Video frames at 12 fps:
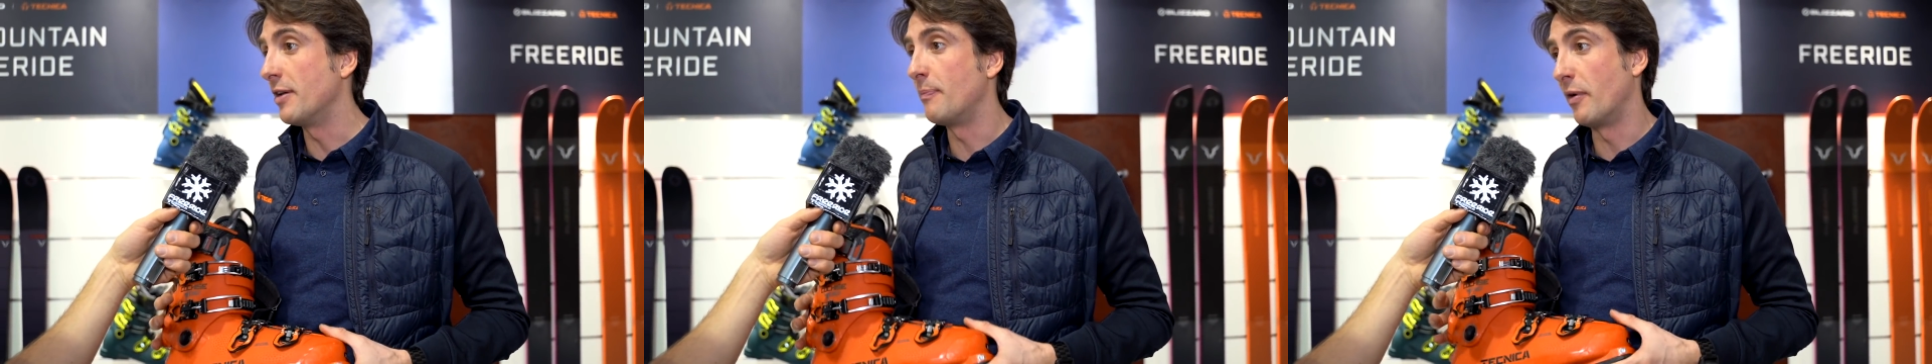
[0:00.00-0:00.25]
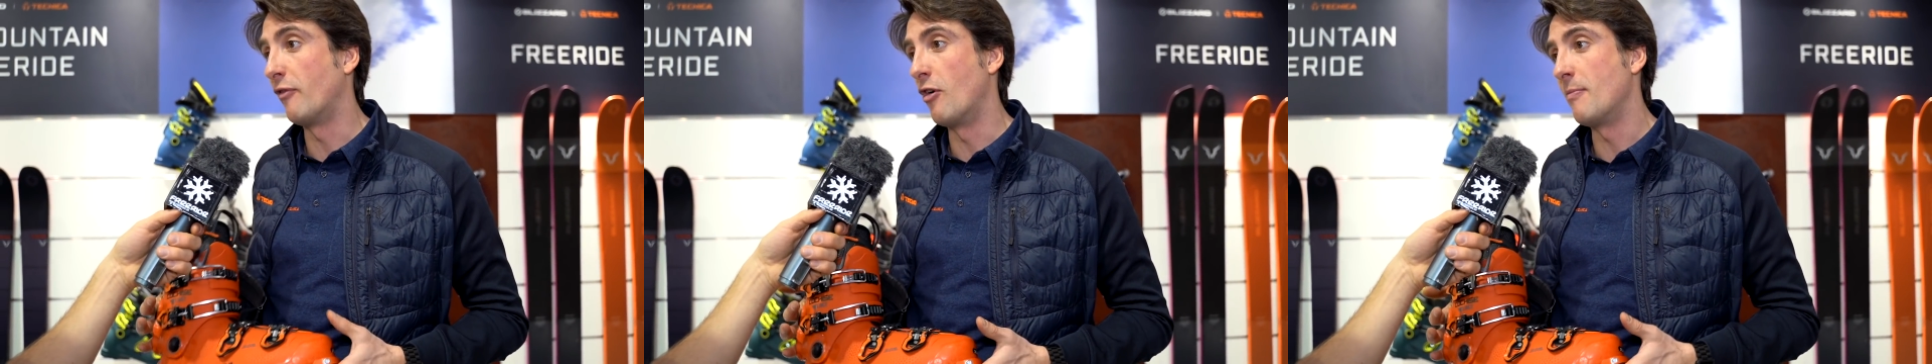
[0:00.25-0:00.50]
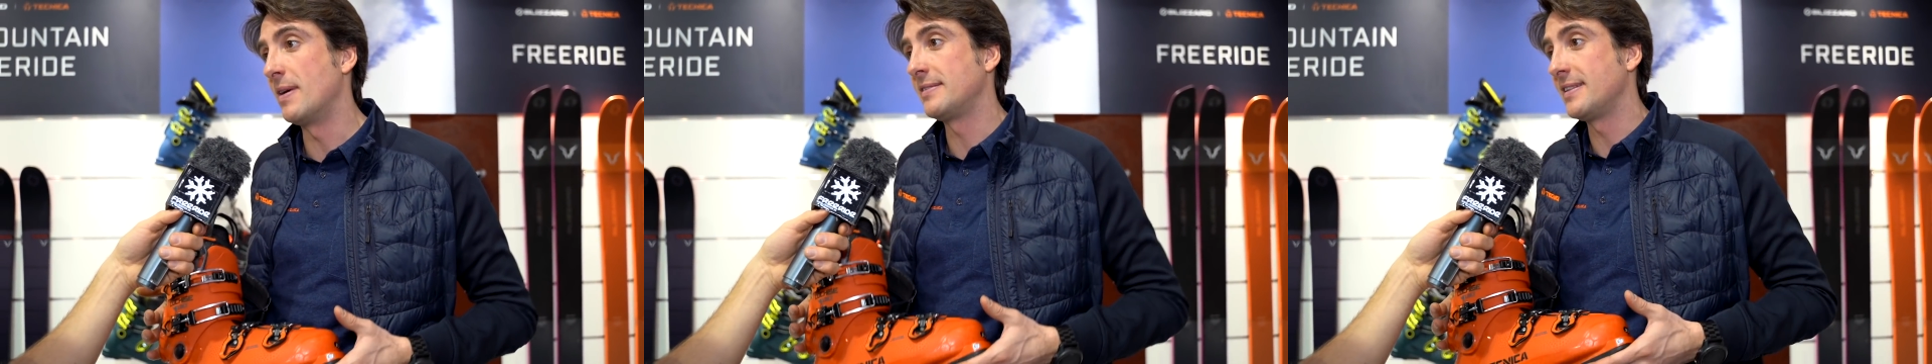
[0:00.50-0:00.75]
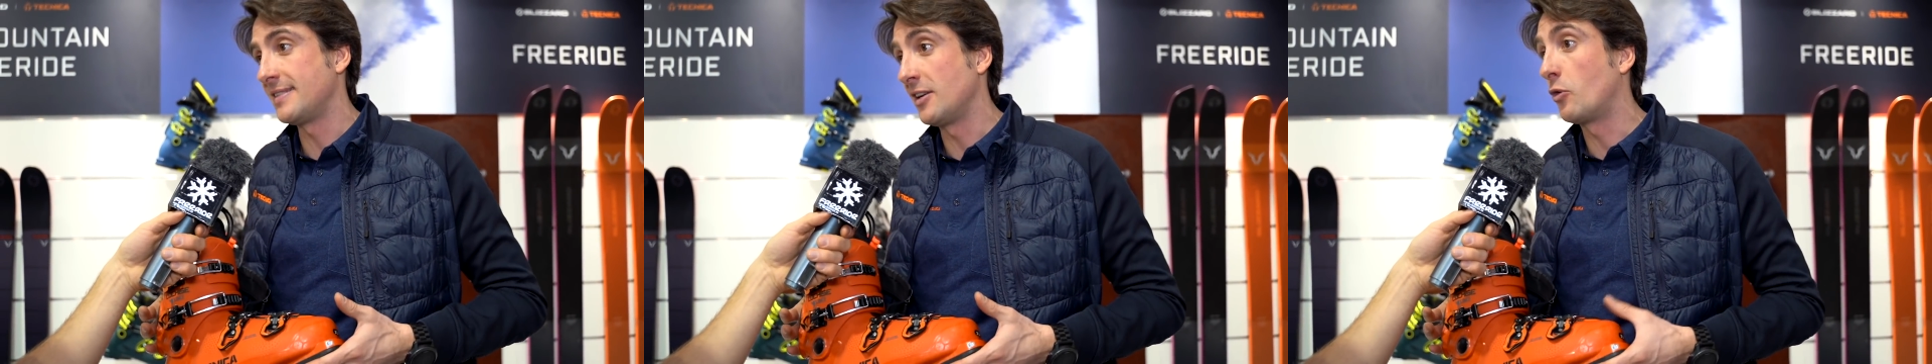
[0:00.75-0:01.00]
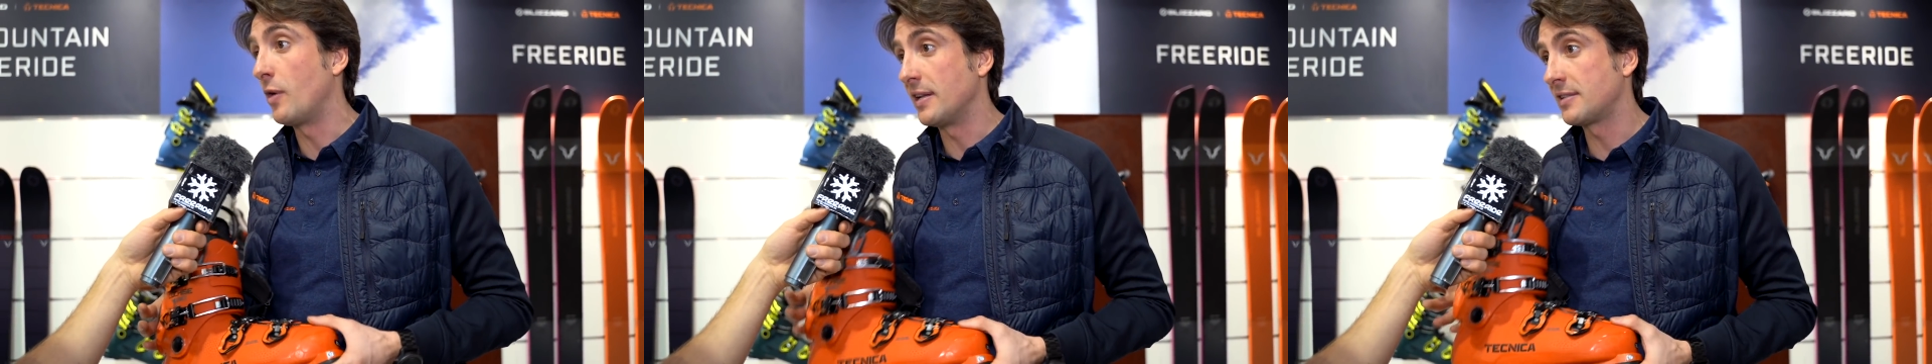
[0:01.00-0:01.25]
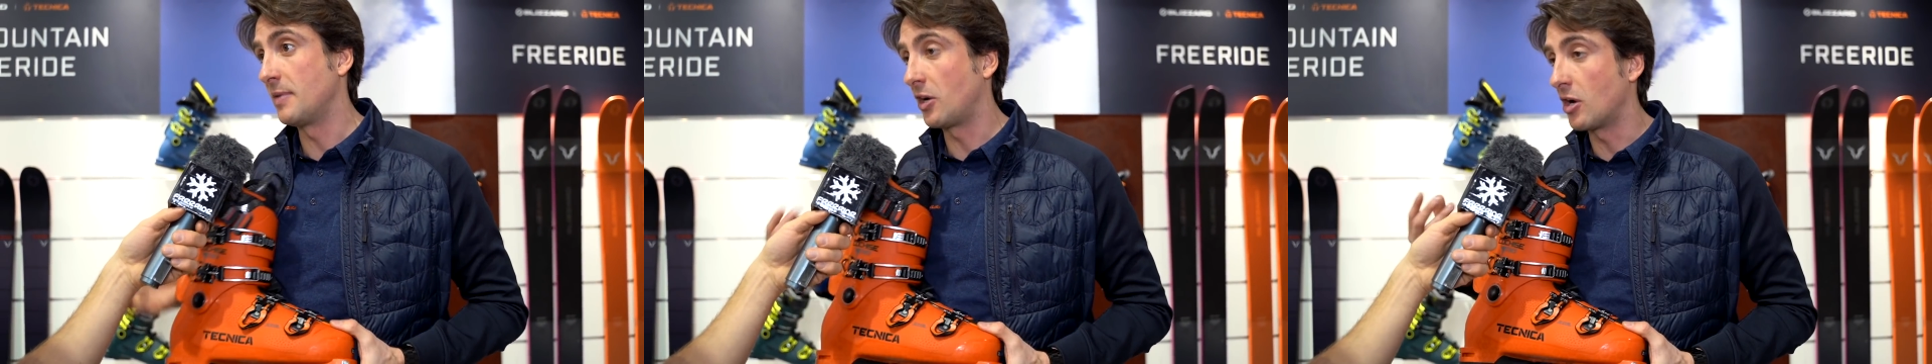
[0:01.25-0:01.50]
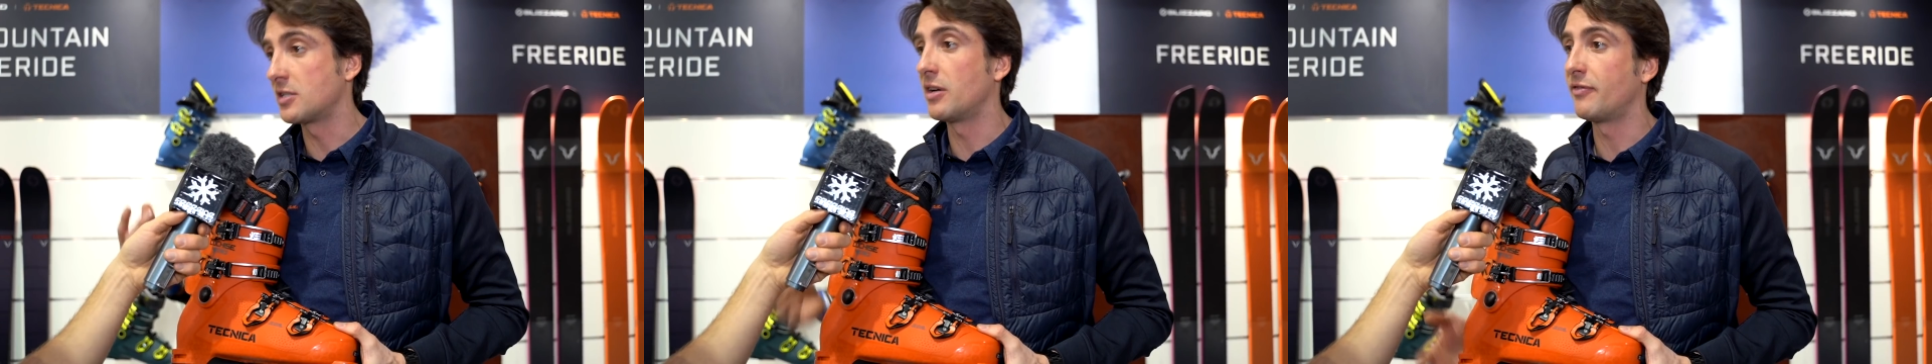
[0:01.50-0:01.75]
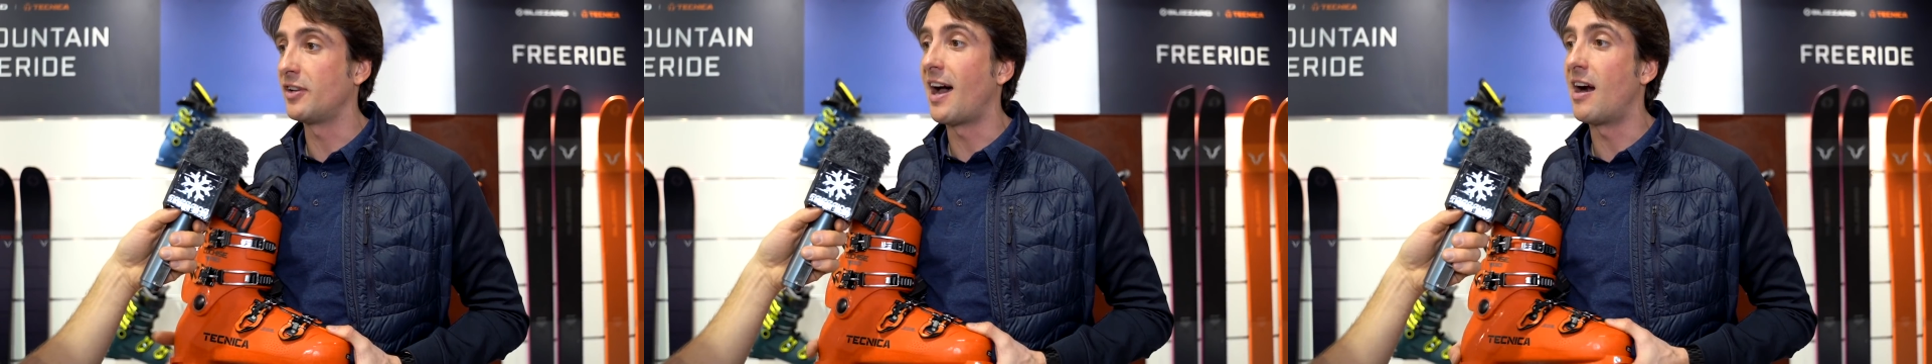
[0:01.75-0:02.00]
the performance is increased because
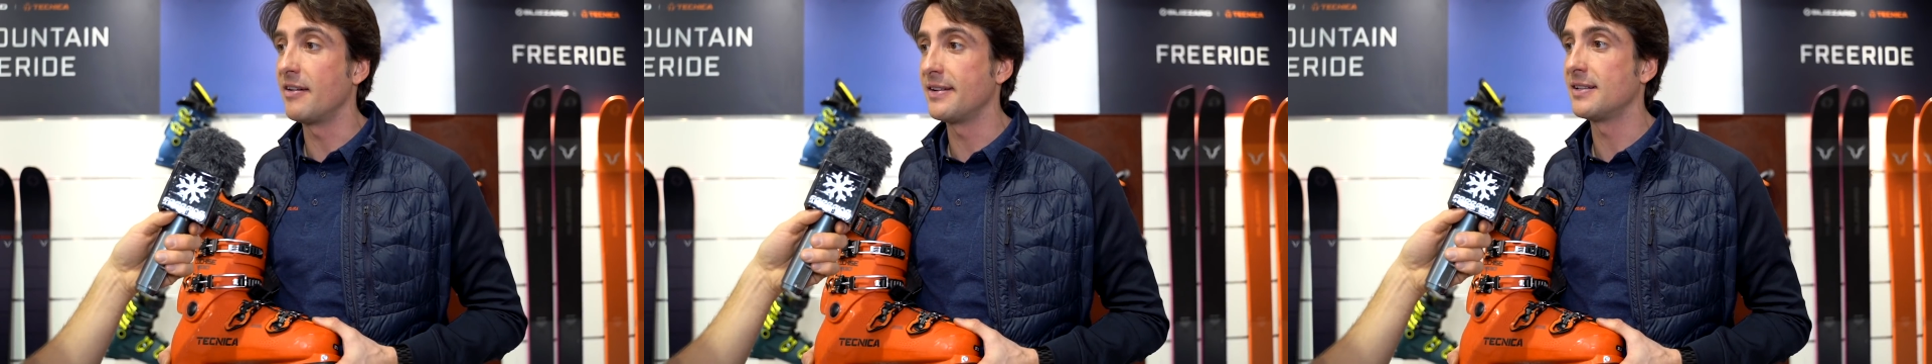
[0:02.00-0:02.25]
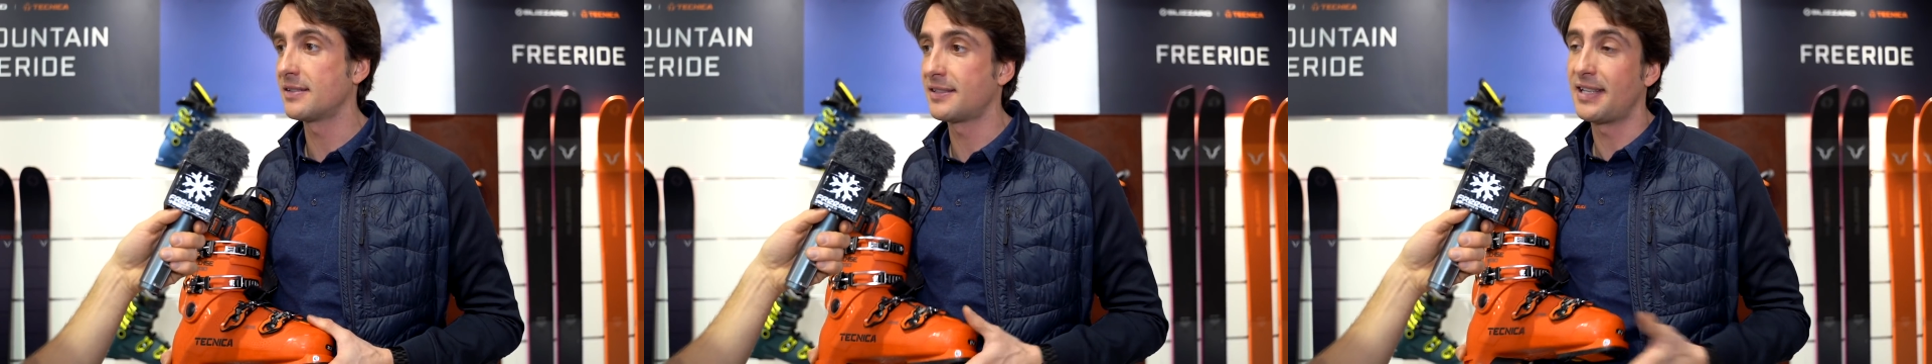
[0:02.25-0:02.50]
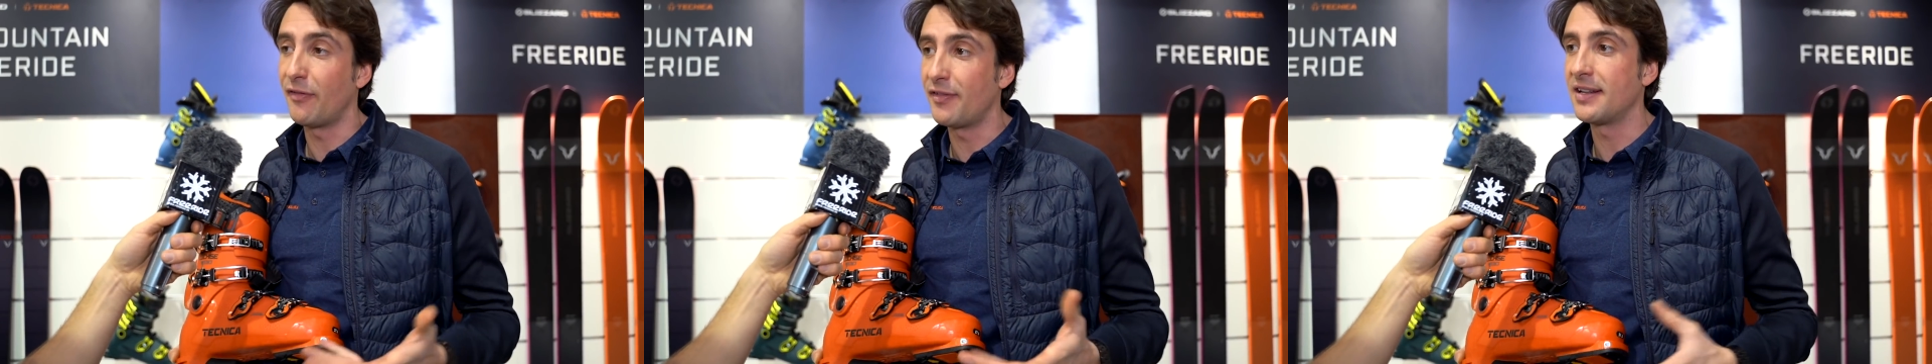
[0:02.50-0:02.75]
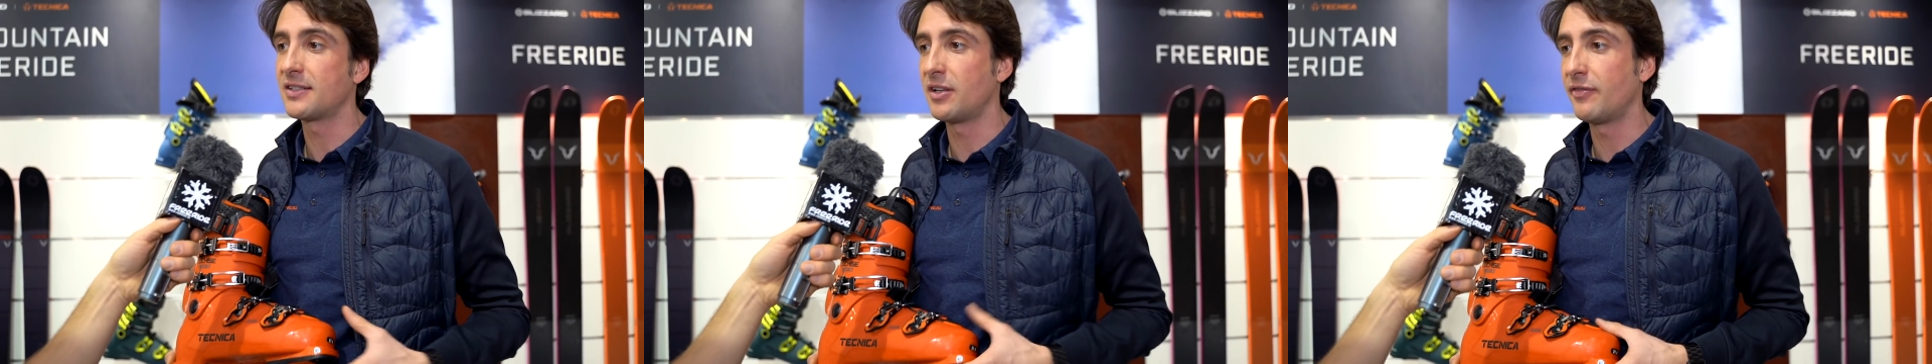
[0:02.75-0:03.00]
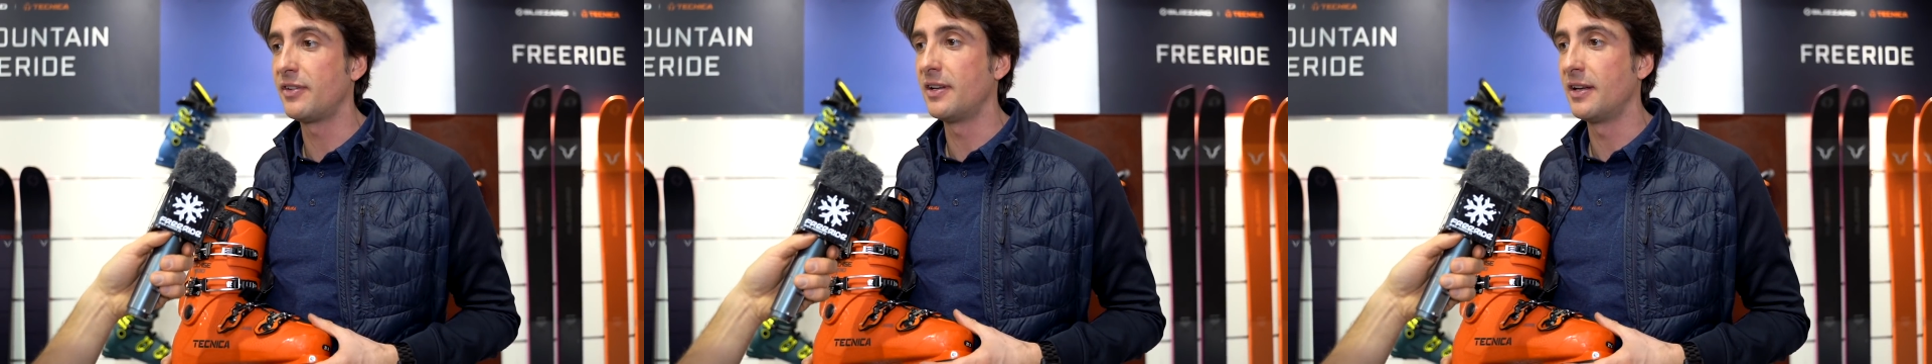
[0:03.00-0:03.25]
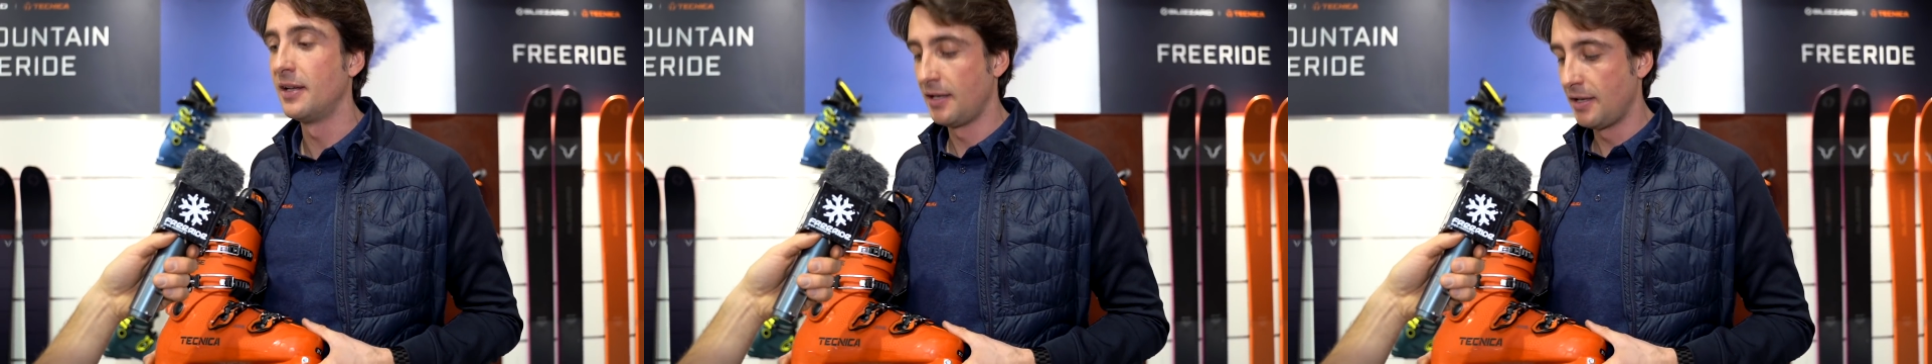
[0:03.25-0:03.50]
of the hardness, stiffness of the